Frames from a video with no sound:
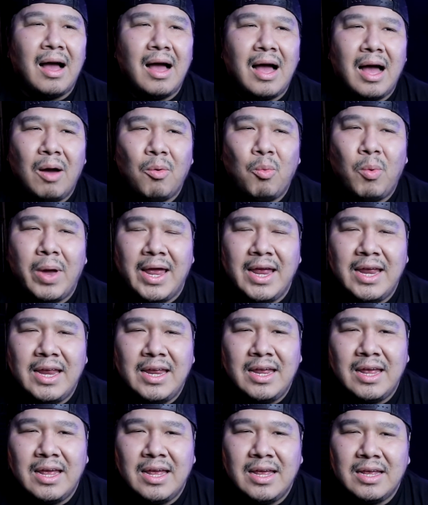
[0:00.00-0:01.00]

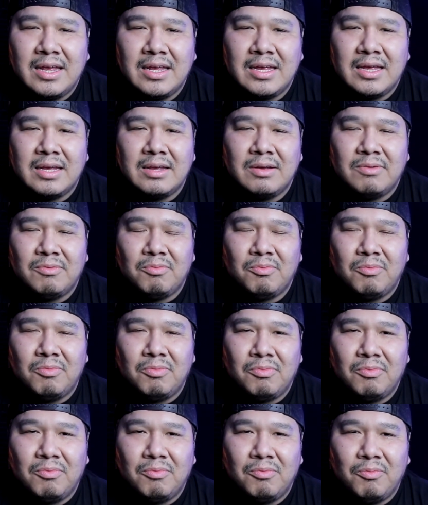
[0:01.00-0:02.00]
away
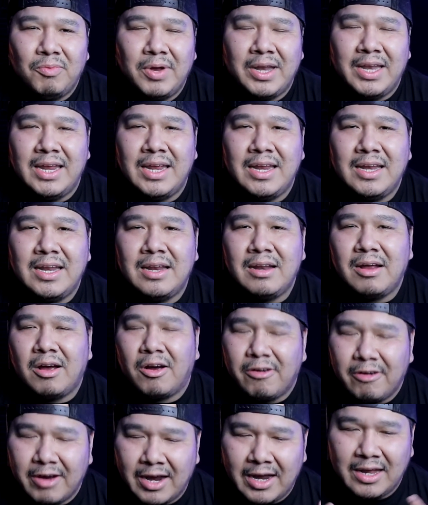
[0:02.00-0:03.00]
when needed,
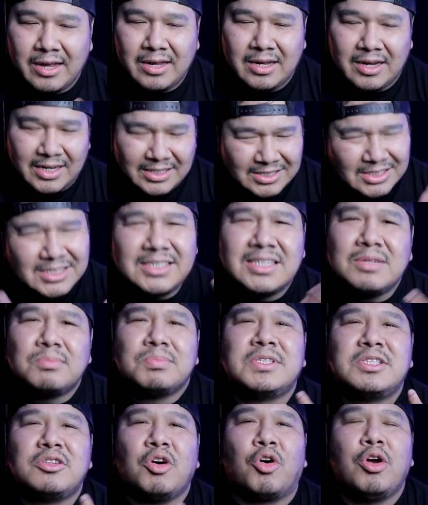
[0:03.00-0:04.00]
or I just
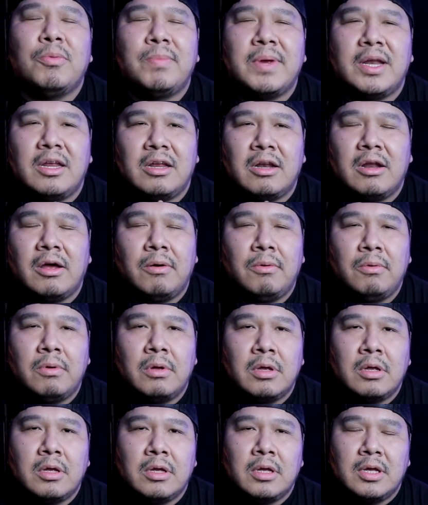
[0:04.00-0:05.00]
absorb it,
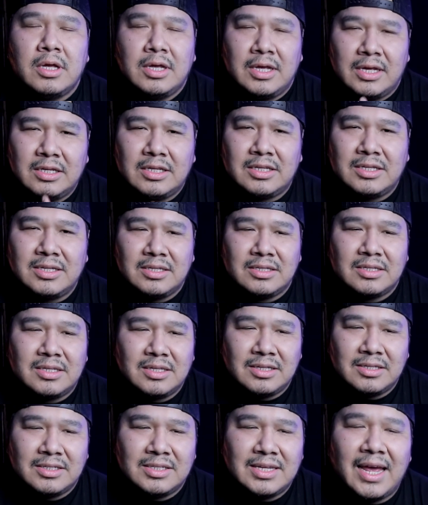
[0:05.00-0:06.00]

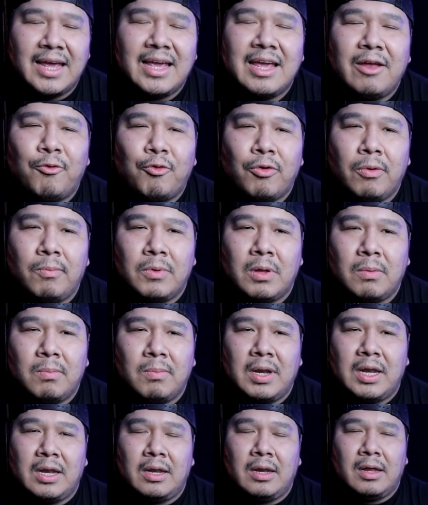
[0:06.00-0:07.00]
to take it from them
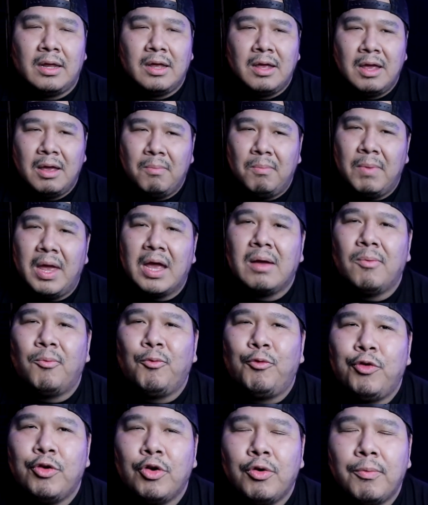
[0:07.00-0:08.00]
and make them
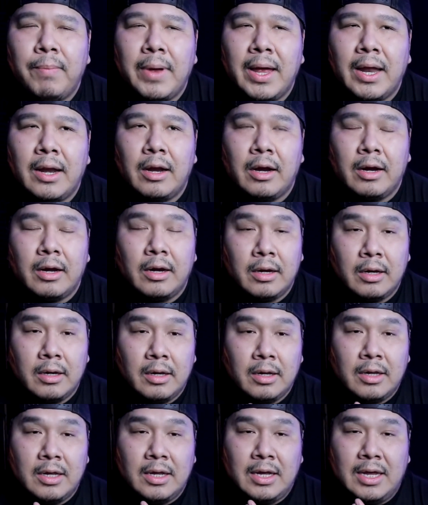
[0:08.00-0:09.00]
feel better.
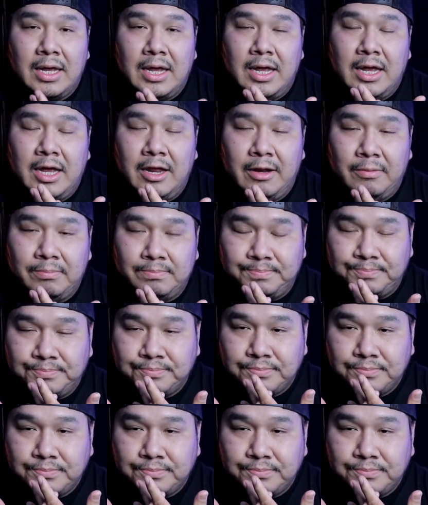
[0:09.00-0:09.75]
And